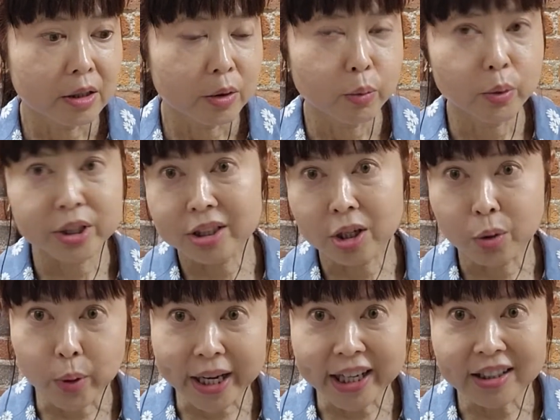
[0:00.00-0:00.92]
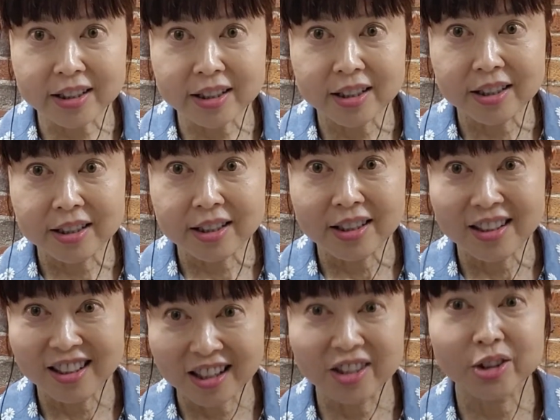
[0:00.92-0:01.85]
what's her weight?
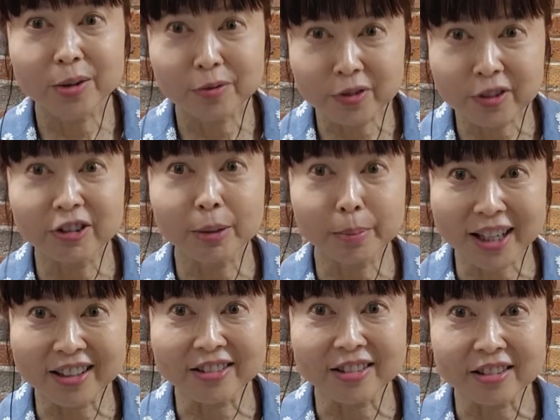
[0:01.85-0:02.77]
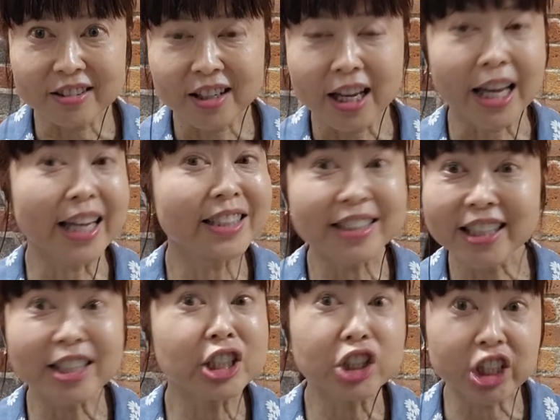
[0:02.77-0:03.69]
150 pounds. It
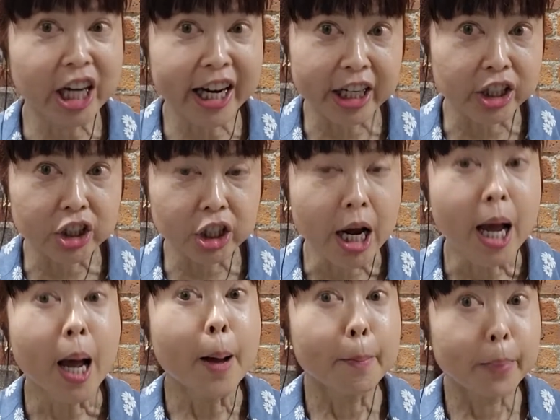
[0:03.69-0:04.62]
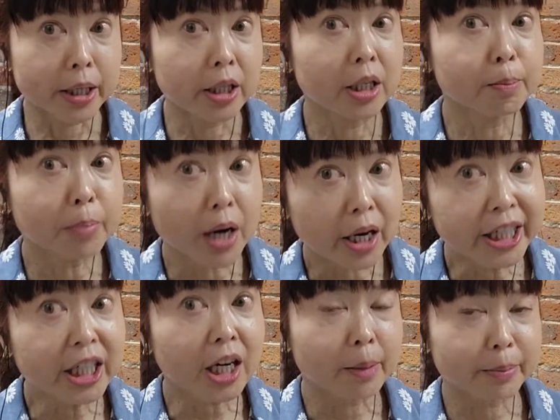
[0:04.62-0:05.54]
didn't change, but her
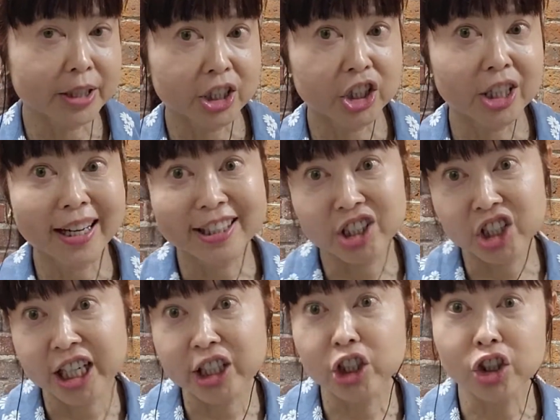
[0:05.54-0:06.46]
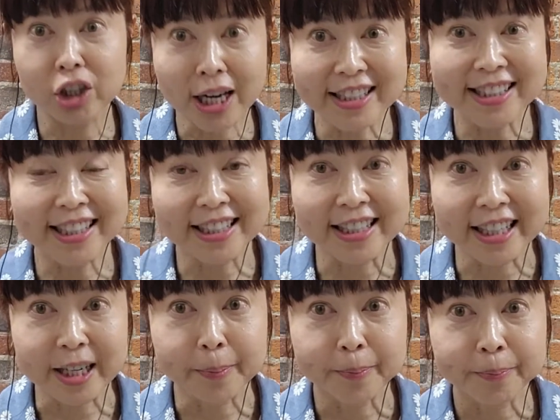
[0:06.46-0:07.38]
body composition has changed
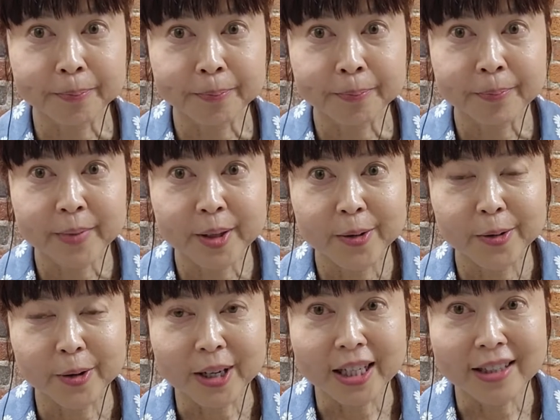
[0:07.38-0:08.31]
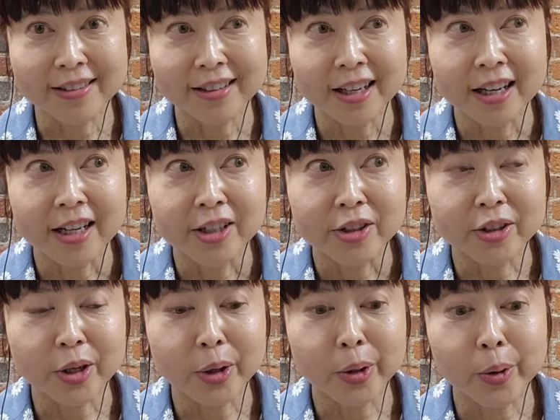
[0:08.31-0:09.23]
drastically, right?
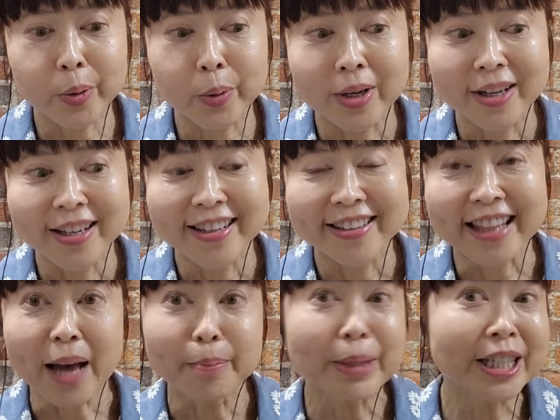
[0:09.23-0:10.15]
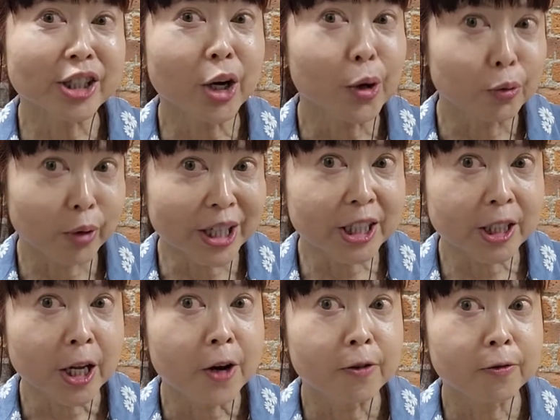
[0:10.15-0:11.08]
So that means her risk
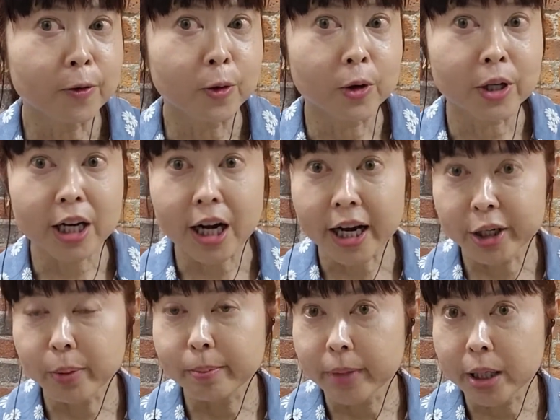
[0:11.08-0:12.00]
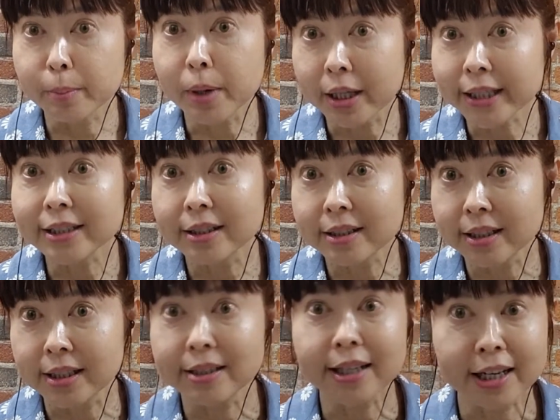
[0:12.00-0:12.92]
for cardiometabolic
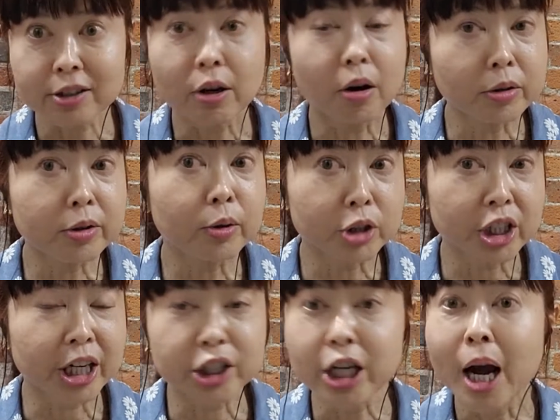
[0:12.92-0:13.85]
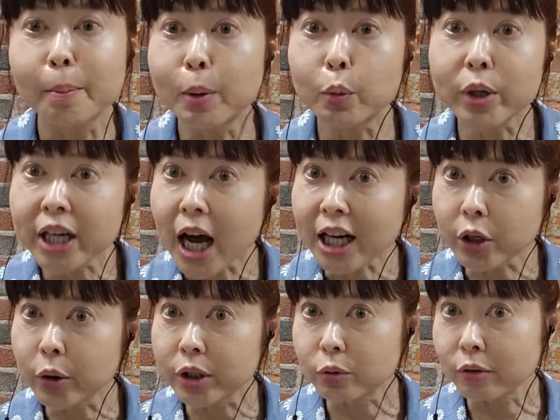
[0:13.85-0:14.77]
disease has also changed, but we're not
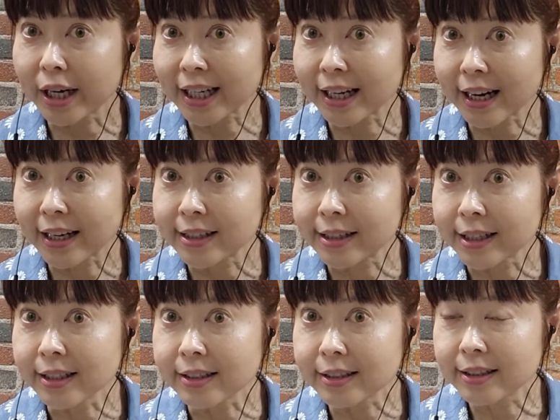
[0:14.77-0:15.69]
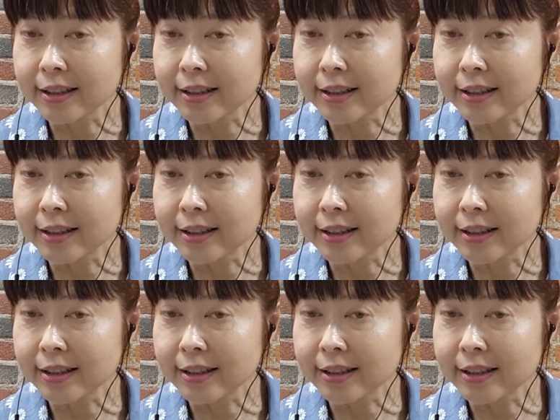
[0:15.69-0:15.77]
going to recognize it